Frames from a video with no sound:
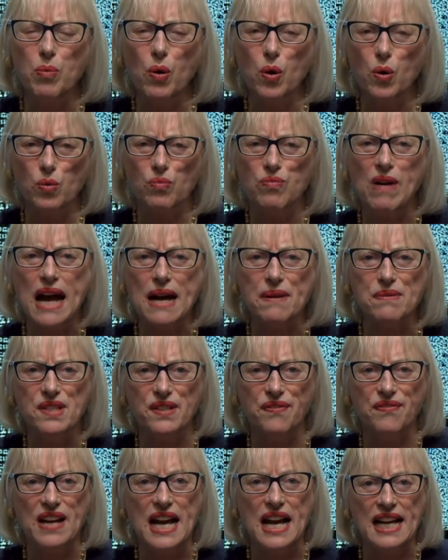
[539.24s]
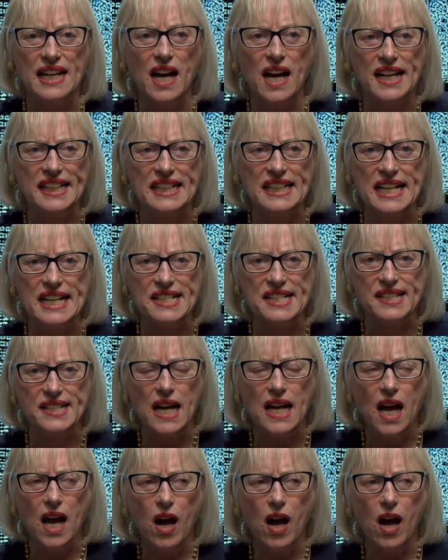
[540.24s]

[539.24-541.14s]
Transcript: walk round a fair like this,